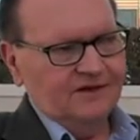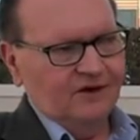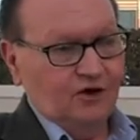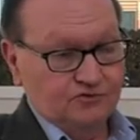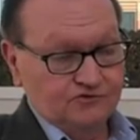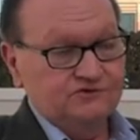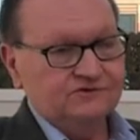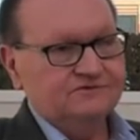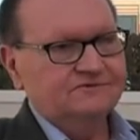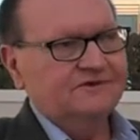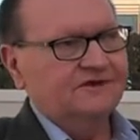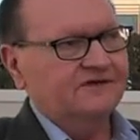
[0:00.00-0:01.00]
host
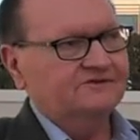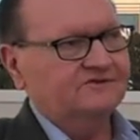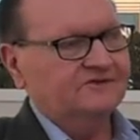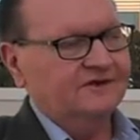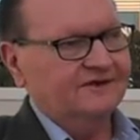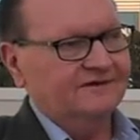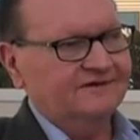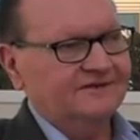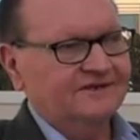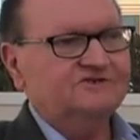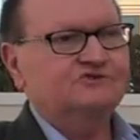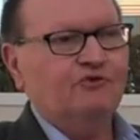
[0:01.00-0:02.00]
is
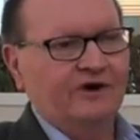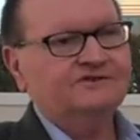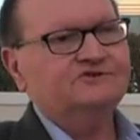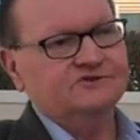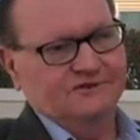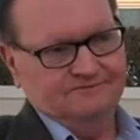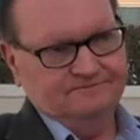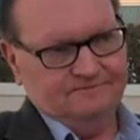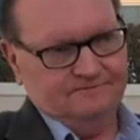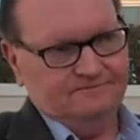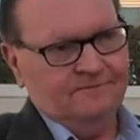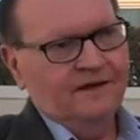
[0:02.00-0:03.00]
his grandson.
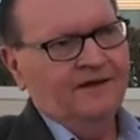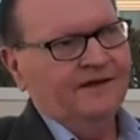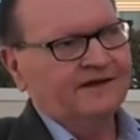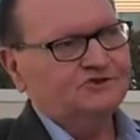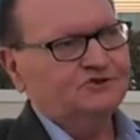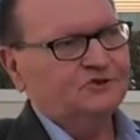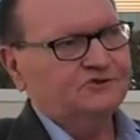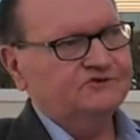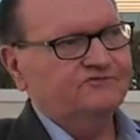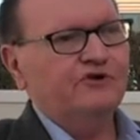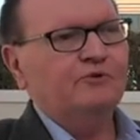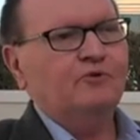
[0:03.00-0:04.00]
And so
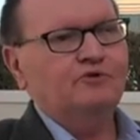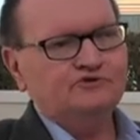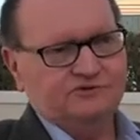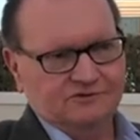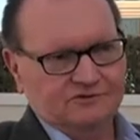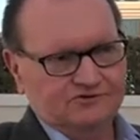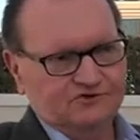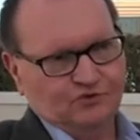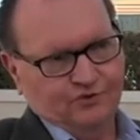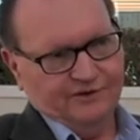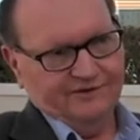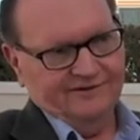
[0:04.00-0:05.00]
it's a very personal
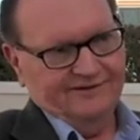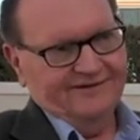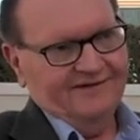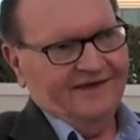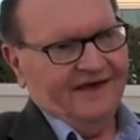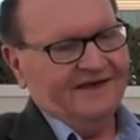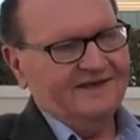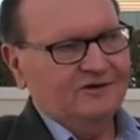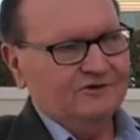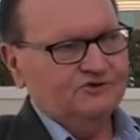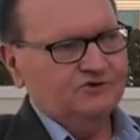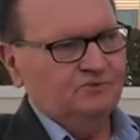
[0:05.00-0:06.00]
story. And he
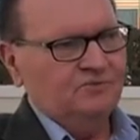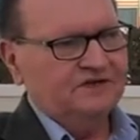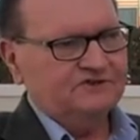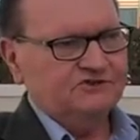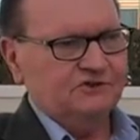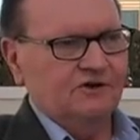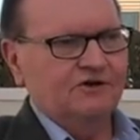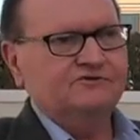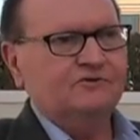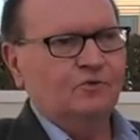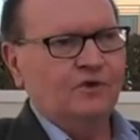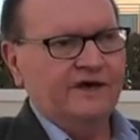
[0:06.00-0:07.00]
also meets
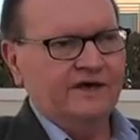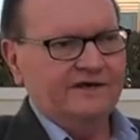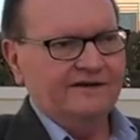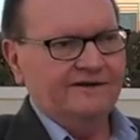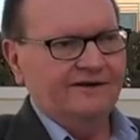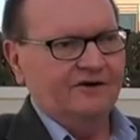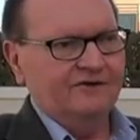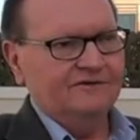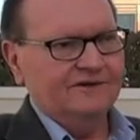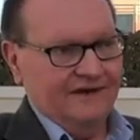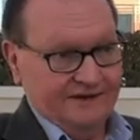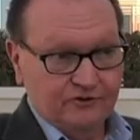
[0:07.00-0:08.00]
along the way
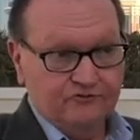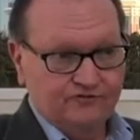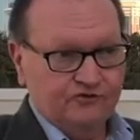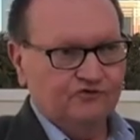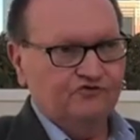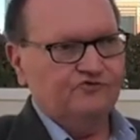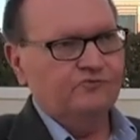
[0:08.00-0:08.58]
and interviews